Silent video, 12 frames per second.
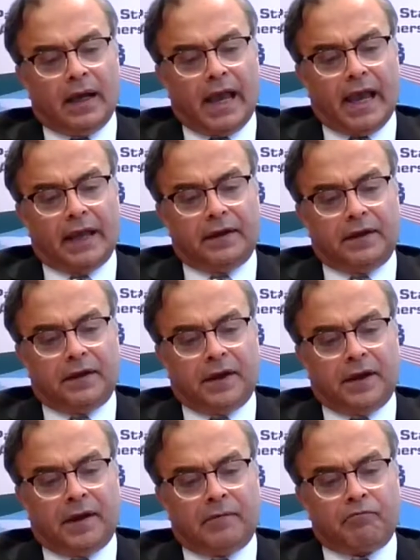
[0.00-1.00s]
And
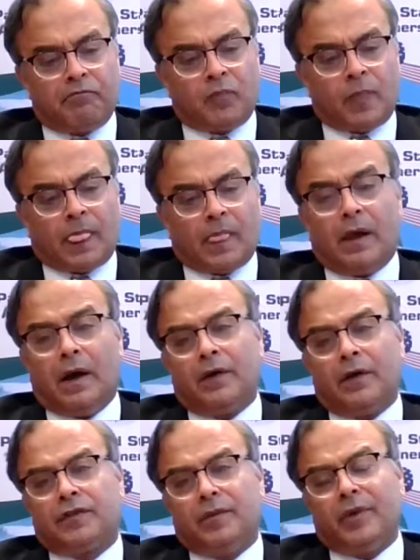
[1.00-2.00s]

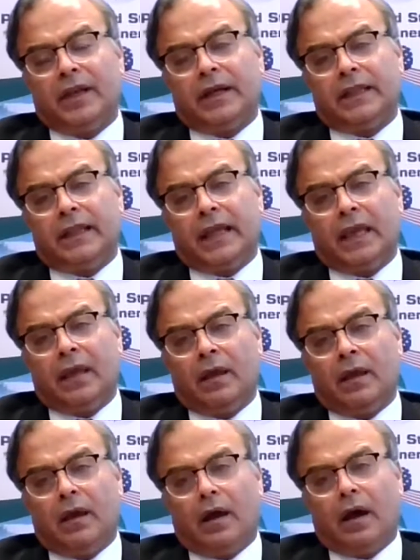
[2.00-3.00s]
similarly,
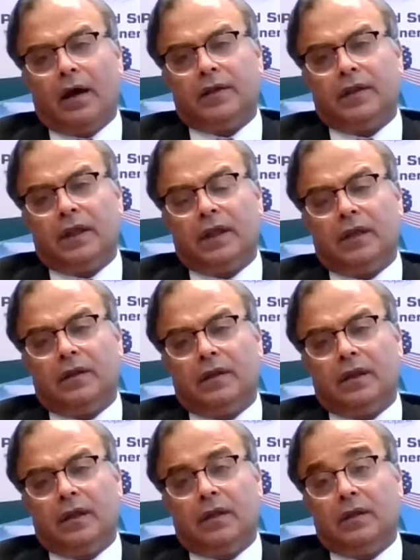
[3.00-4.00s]

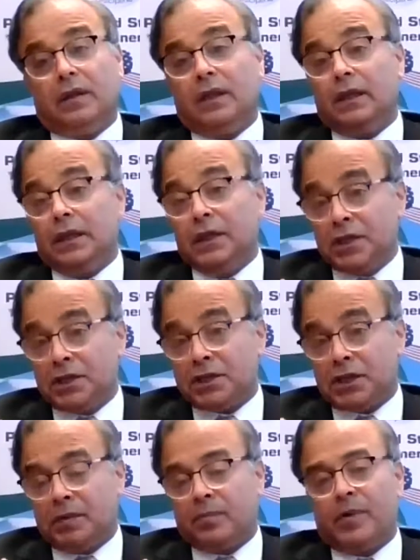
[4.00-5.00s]
the
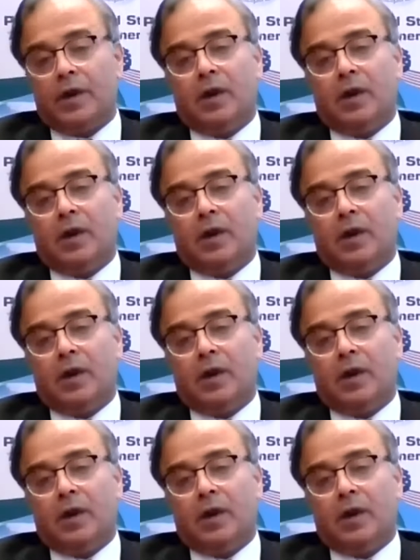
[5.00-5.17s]
leadership,